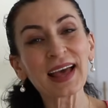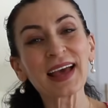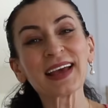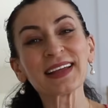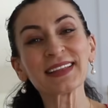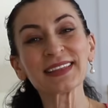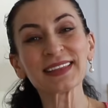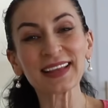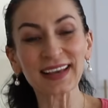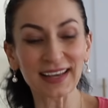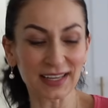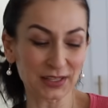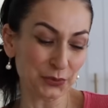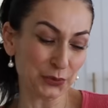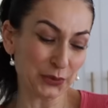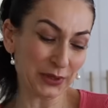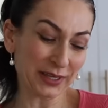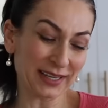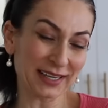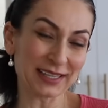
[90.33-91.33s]
and then
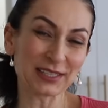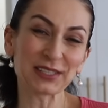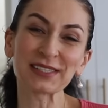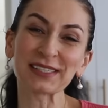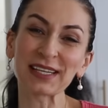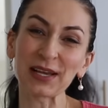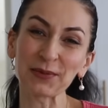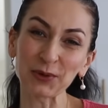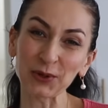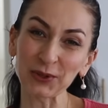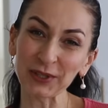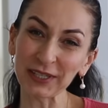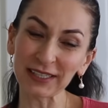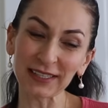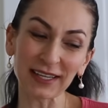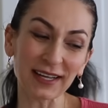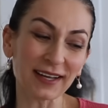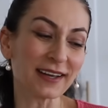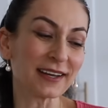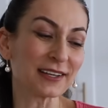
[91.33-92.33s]
we add
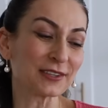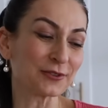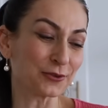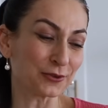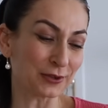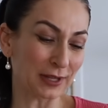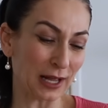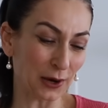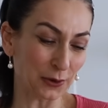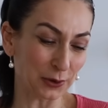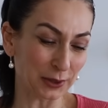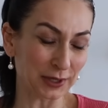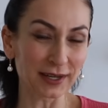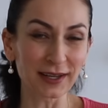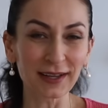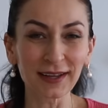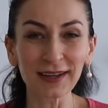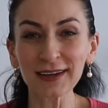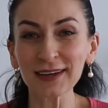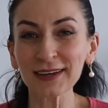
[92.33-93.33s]
semolina and flour,
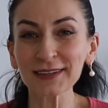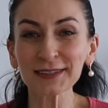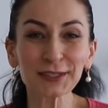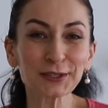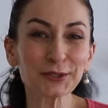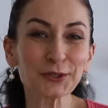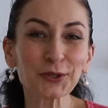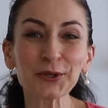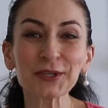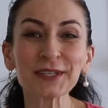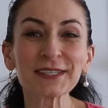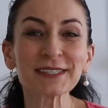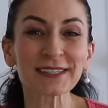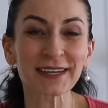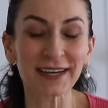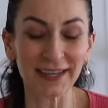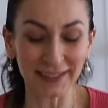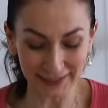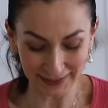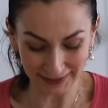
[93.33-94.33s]
and the dough is
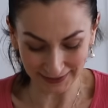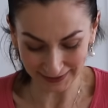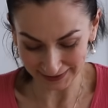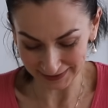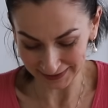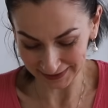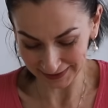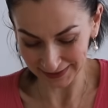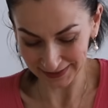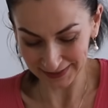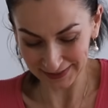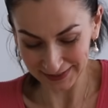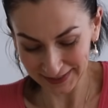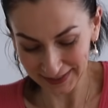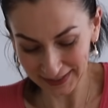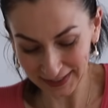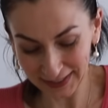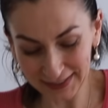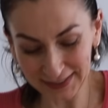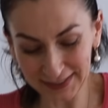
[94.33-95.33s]
ready.
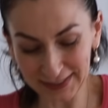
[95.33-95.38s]
As